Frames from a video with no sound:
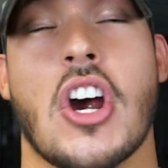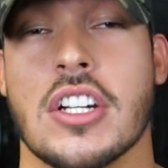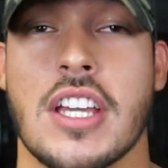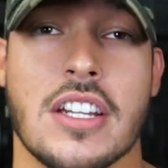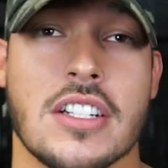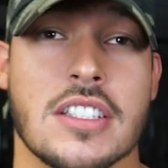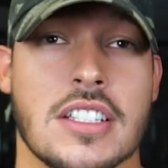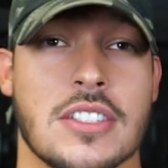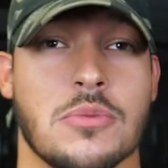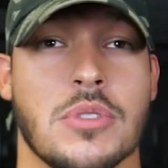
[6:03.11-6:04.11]
hard gainers,
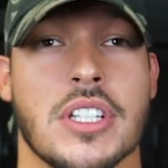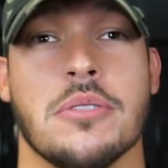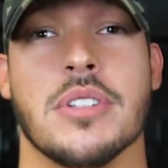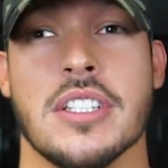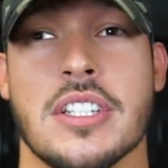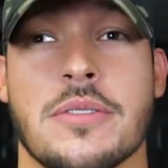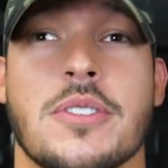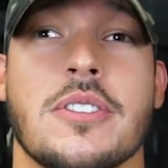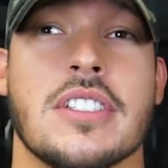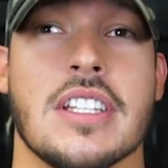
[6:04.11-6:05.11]
it's really, really
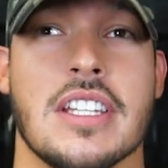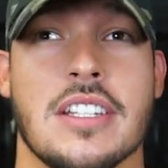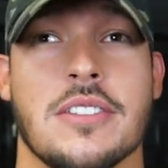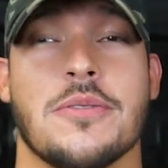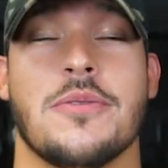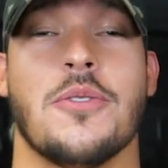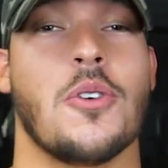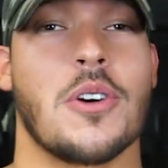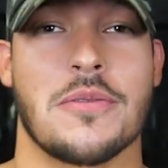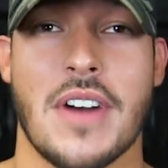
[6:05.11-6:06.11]
difficult to eat
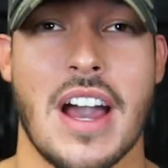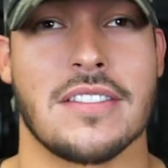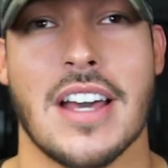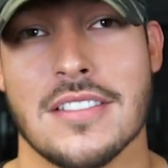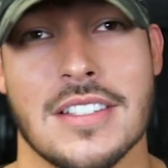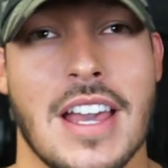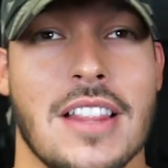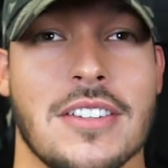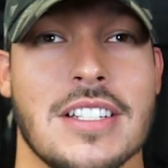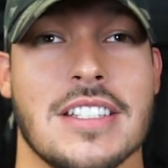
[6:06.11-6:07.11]
4,000 or 5,000
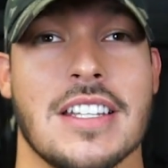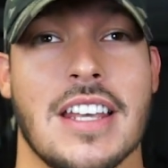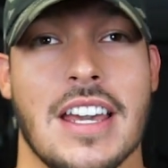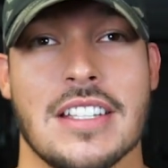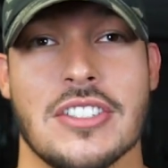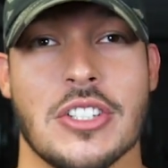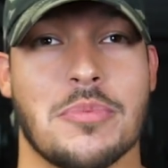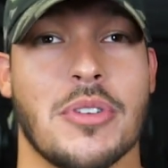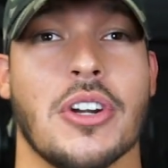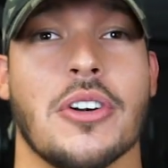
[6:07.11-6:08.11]
calories a day,
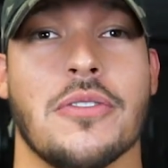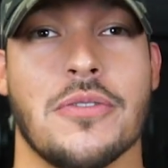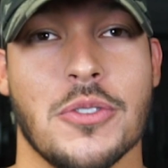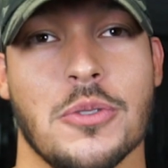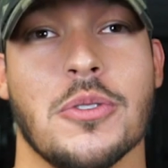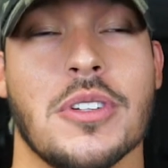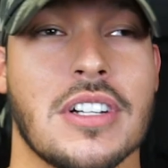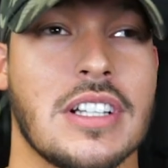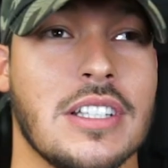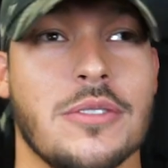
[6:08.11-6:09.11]
just pure food,
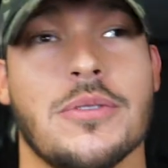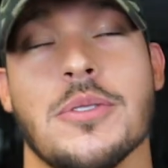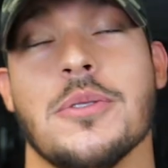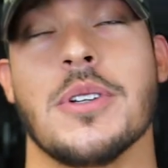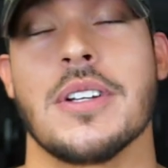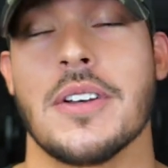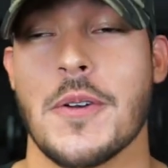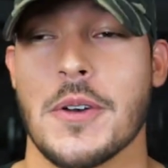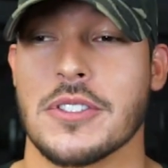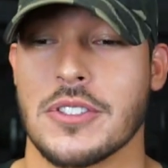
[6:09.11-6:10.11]
clean food.
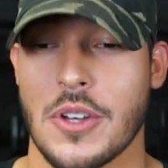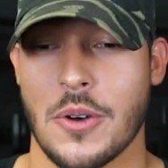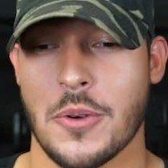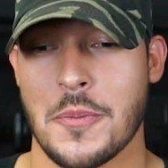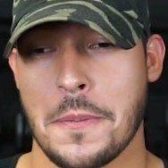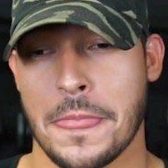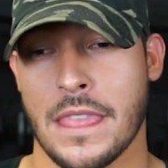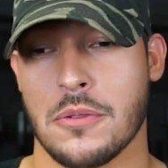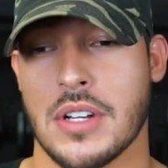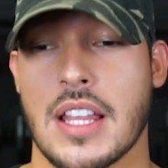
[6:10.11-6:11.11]
So
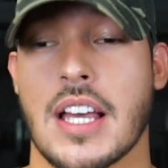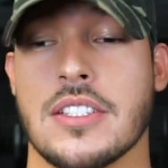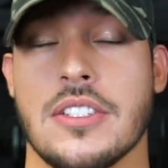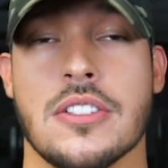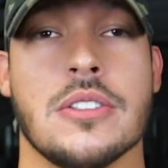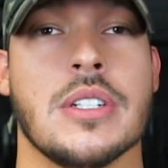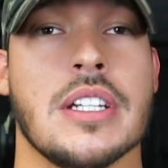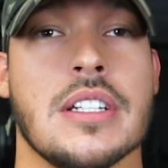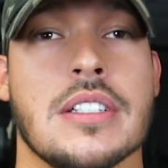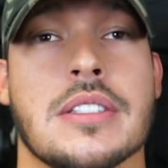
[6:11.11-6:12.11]
what I like to do
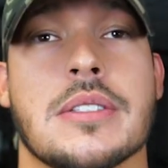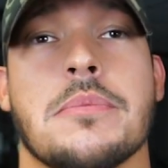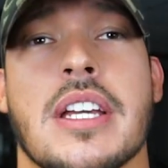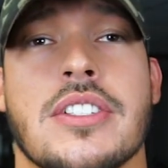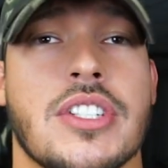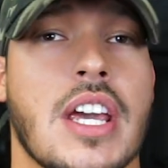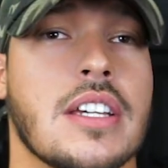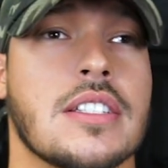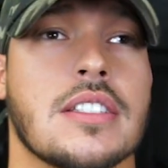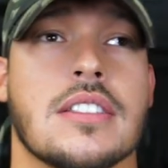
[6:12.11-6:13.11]
is make
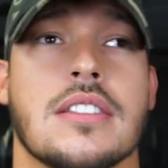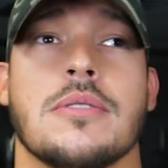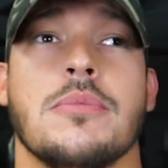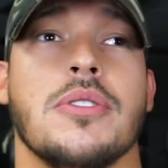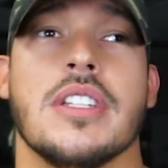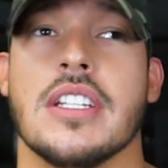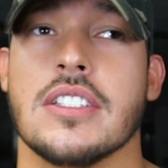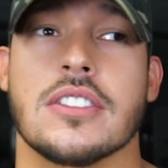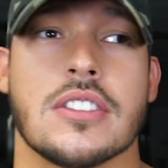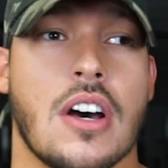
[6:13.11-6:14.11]
shakes,
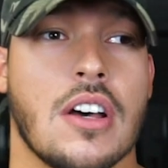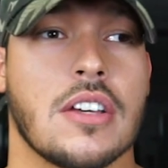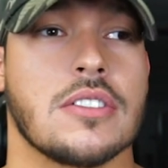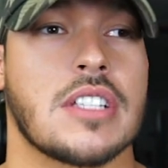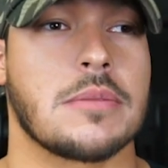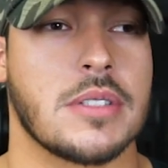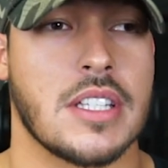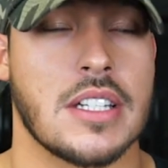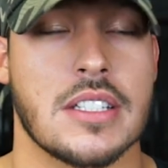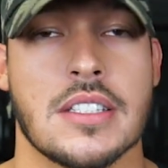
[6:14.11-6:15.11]
smoothies, all those types of
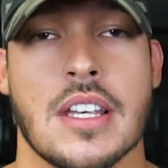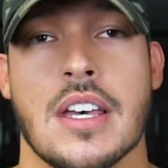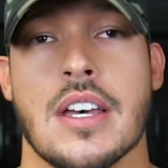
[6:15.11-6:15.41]
things,